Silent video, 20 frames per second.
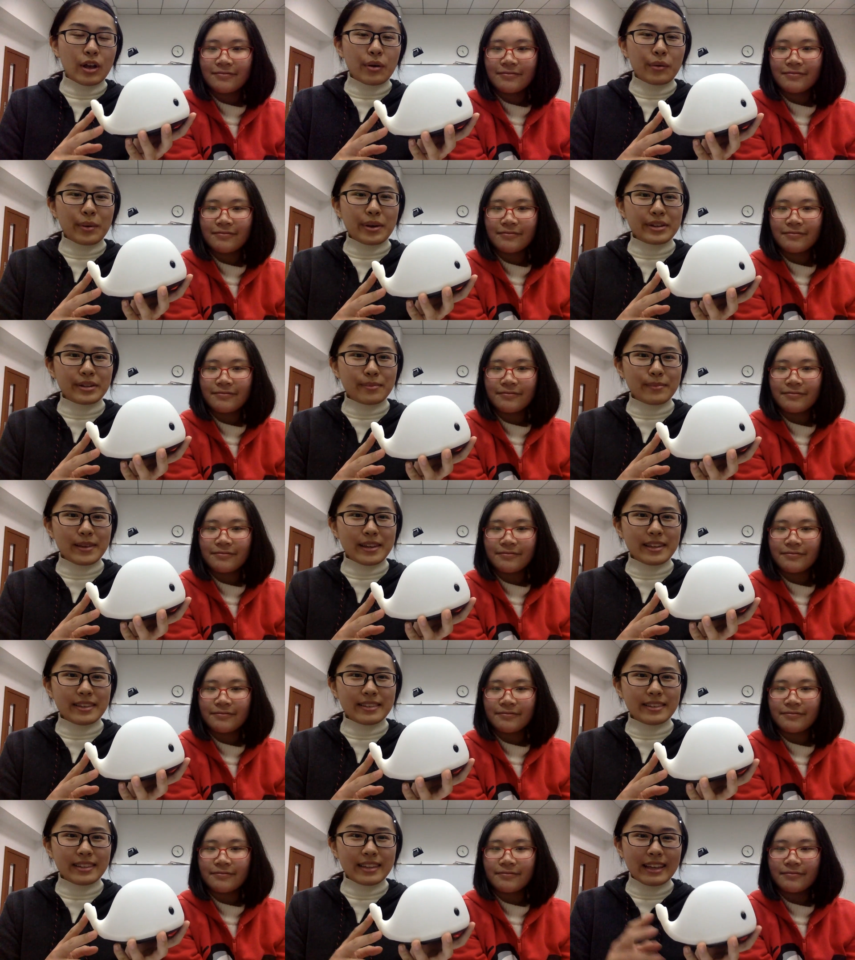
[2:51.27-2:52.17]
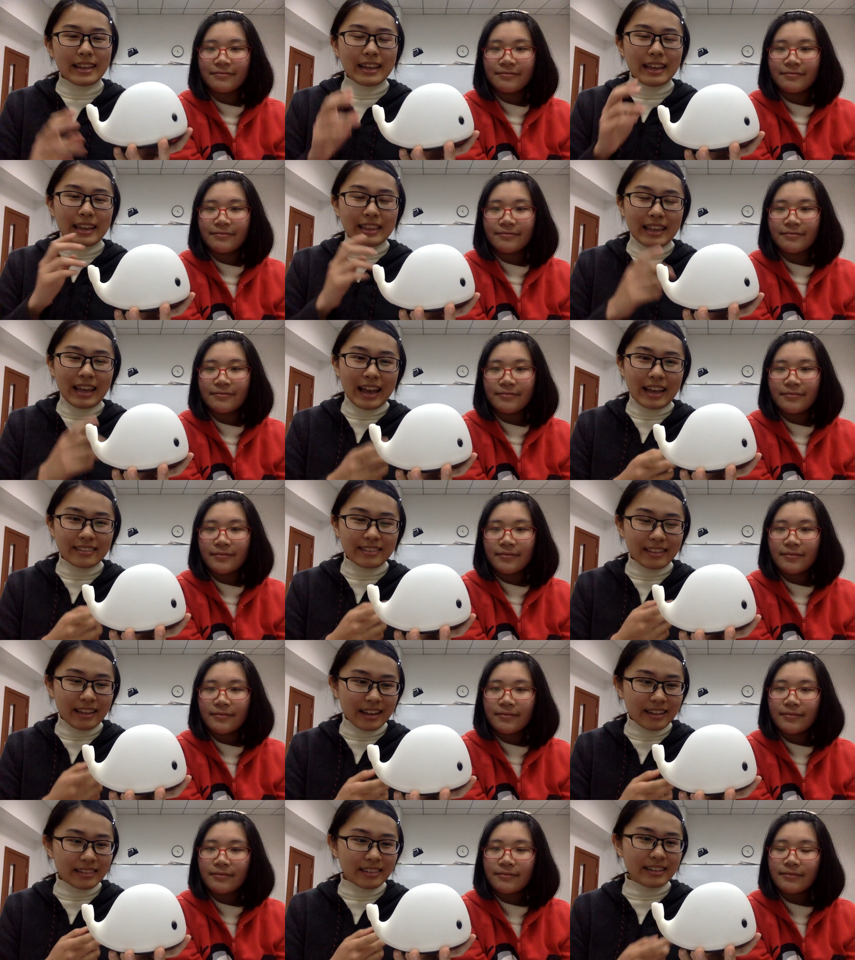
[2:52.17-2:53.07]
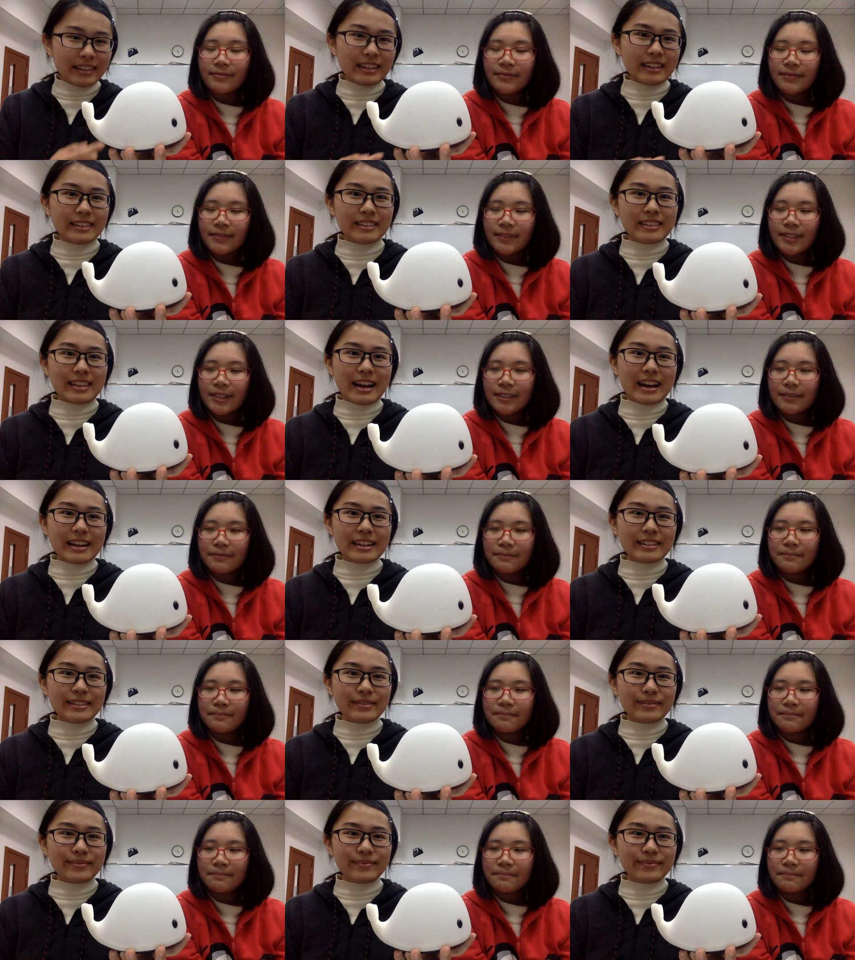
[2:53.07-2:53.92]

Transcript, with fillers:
Speaker 1: which means it has nothing inside.